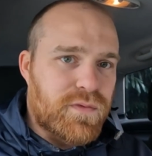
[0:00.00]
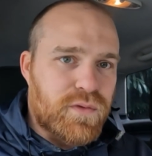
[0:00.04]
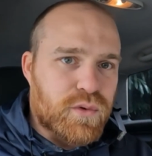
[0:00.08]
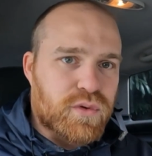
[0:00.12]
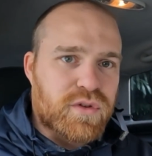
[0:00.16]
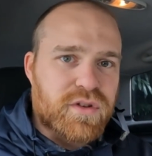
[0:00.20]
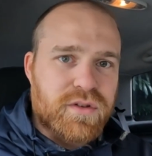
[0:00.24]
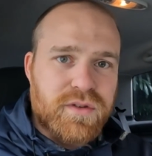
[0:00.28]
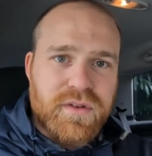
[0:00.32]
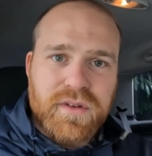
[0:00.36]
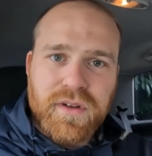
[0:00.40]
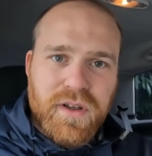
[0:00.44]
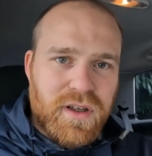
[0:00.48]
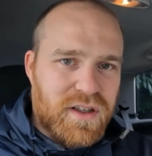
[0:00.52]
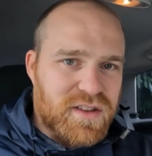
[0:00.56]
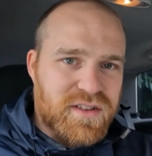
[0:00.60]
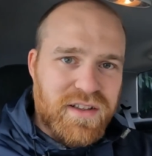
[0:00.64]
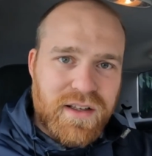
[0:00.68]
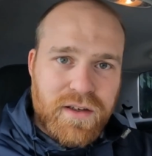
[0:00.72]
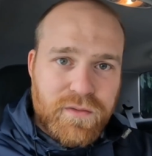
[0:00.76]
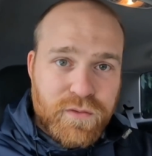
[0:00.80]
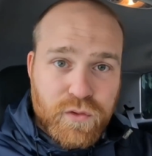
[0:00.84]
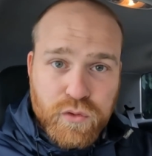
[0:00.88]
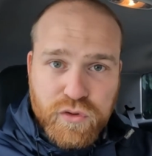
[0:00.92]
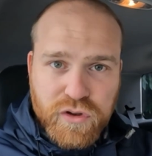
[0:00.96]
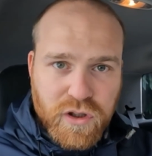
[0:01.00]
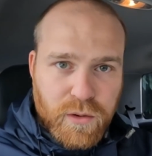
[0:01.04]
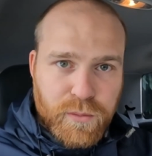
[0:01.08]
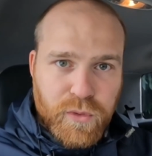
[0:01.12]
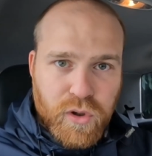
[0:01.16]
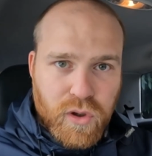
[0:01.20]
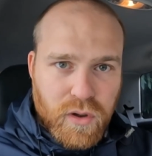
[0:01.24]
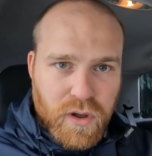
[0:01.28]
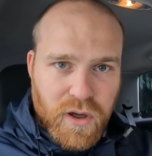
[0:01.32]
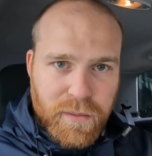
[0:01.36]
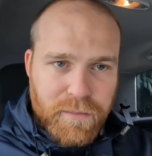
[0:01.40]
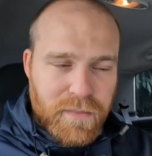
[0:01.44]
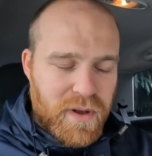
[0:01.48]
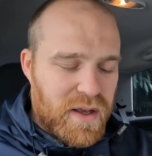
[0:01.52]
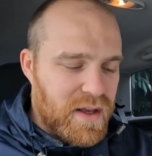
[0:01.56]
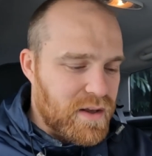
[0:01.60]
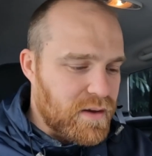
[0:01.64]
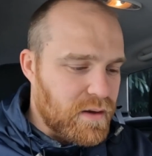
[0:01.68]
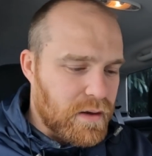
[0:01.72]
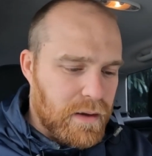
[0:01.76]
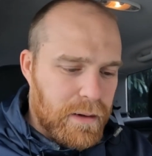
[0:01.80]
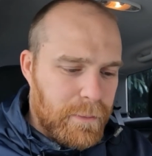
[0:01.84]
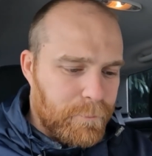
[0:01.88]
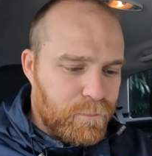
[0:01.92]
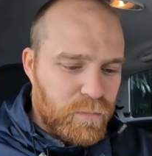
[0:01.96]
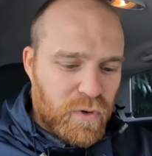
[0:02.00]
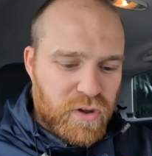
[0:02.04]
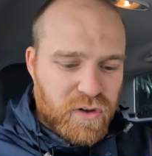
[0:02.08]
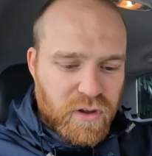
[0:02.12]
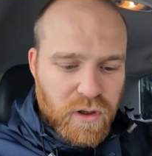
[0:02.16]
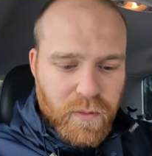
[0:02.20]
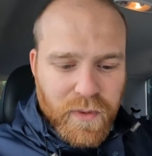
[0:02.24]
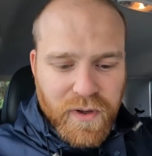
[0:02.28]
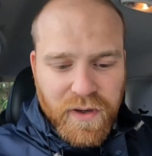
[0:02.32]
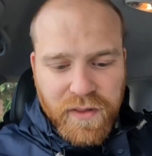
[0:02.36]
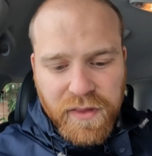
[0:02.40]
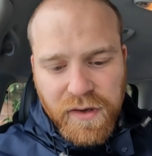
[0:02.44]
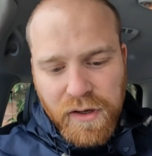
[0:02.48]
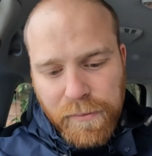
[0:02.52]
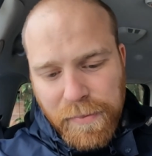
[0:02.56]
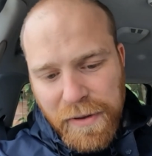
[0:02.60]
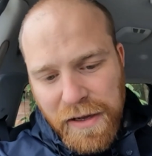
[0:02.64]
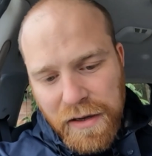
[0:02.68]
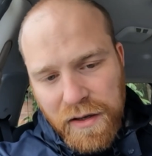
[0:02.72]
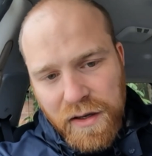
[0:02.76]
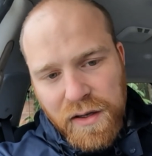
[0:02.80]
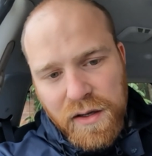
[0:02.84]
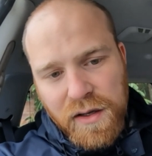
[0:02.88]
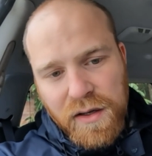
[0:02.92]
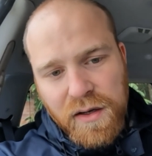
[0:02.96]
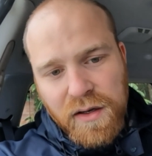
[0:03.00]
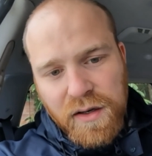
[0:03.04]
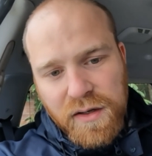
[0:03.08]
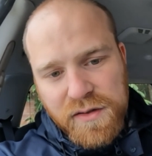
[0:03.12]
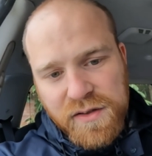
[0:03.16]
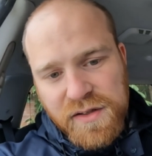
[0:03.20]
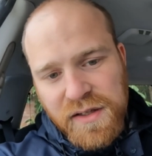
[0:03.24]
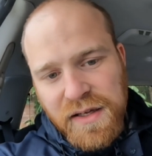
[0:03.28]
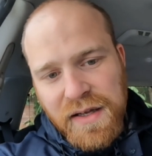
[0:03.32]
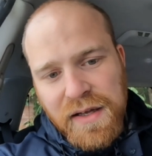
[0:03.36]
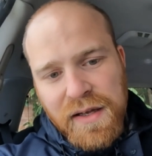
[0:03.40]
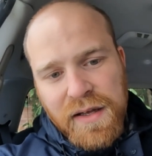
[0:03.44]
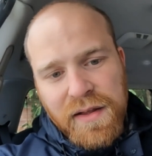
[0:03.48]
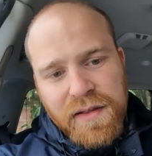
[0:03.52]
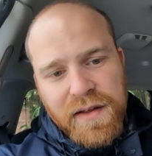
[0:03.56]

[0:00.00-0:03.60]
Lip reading: If you're, like I said, if you're someone like me, doesn't know anything about cars,